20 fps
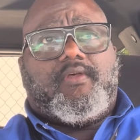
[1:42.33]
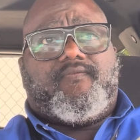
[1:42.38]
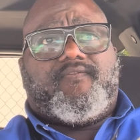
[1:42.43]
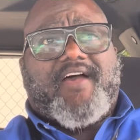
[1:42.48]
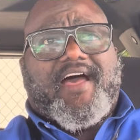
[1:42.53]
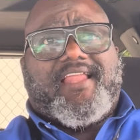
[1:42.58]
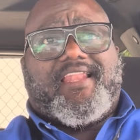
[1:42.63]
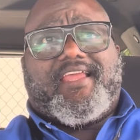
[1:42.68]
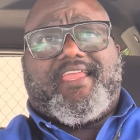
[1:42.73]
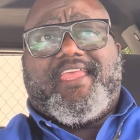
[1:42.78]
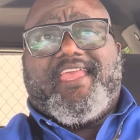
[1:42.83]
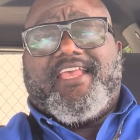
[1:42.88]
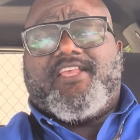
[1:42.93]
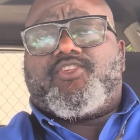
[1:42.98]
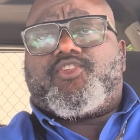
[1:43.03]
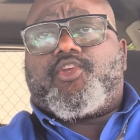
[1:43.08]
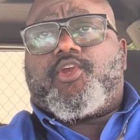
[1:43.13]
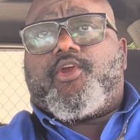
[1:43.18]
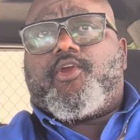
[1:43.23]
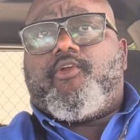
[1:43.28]
file
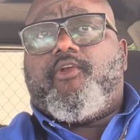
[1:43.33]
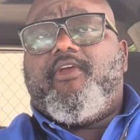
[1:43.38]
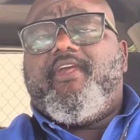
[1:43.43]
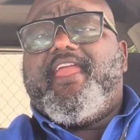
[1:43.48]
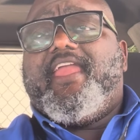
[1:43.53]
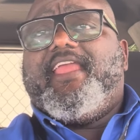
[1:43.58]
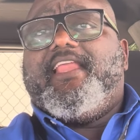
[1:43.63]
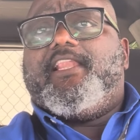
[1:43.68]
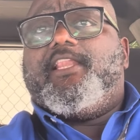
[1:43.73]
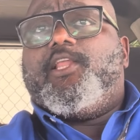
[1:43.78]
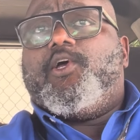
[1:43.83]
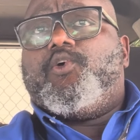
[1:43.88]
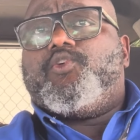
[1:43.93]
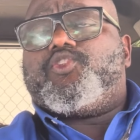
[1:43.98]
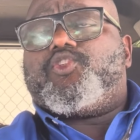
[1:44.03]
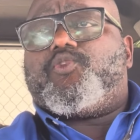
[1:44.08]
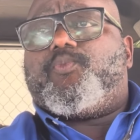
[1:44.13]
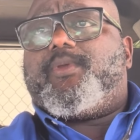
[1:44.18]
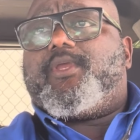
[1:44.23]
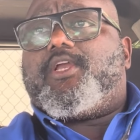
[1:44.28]
against her, he
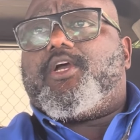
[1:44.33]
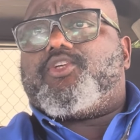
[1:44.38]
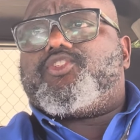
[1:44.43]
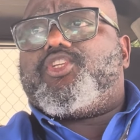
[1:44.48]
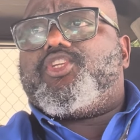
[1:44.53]
loses because